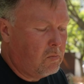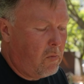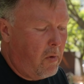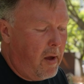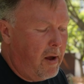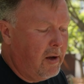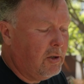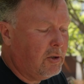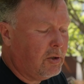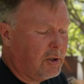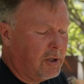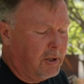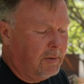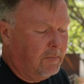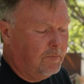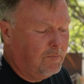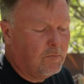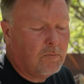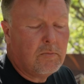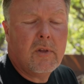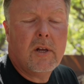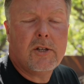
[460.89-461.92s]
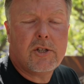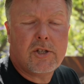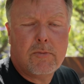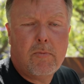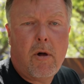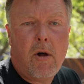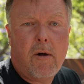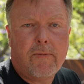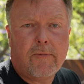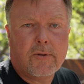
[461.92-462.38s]
It's good. It's
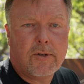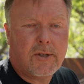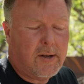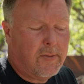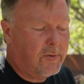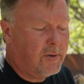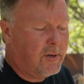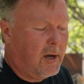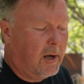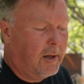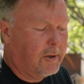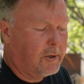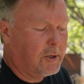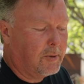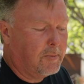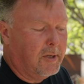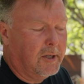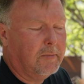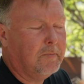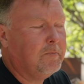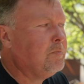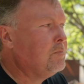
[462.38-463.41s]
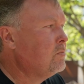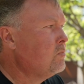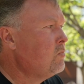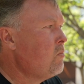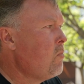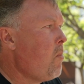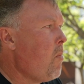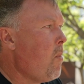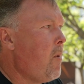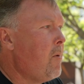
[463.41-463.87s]
small for $7, but
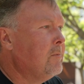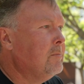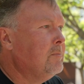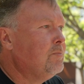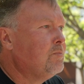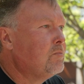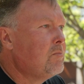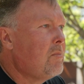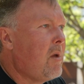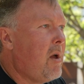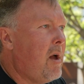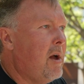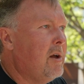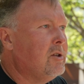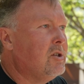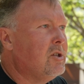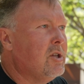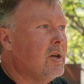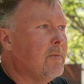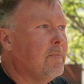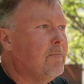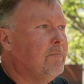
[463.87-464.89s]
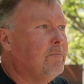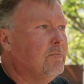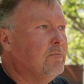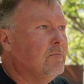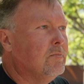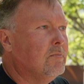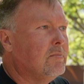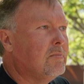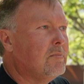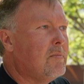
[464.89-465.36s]
it's the
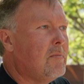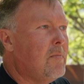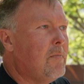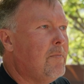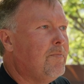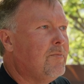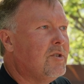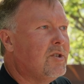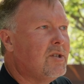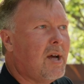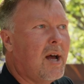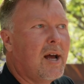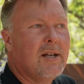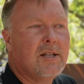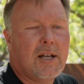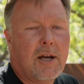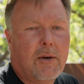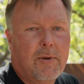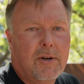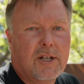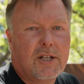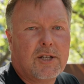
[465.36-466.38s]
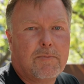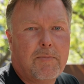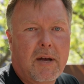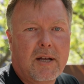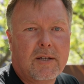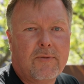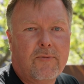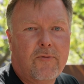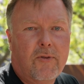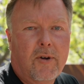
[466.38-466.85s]
size I would
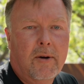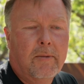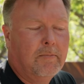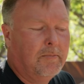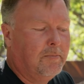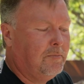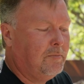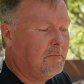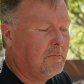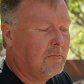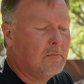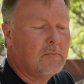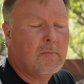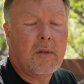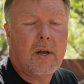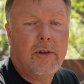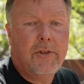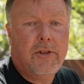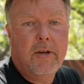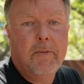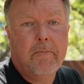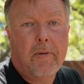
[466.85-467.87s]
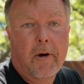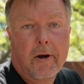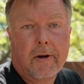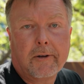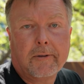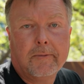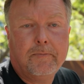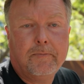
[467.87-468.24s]
expect from a theme park.